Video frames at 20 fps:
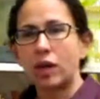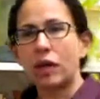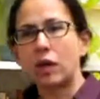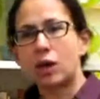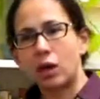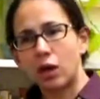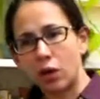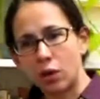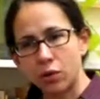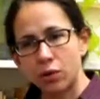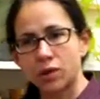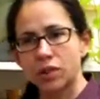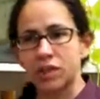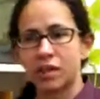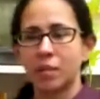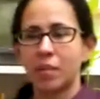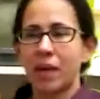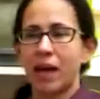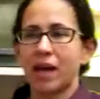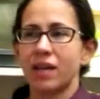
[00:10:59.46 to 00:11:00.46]
go to the
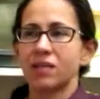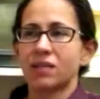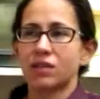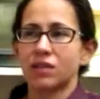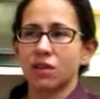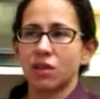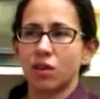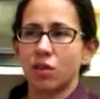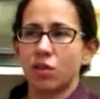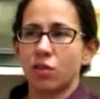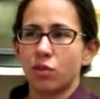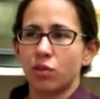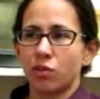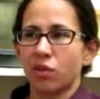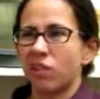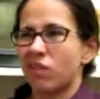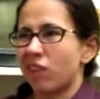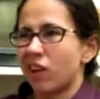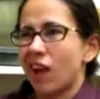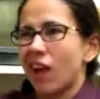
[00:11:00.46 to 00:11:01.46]
past, through
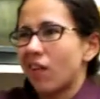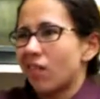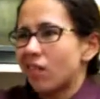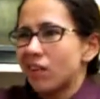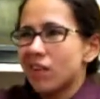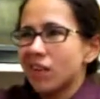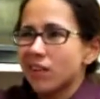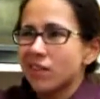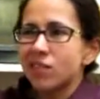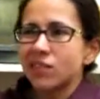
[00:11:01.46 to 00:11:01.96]
different avenues,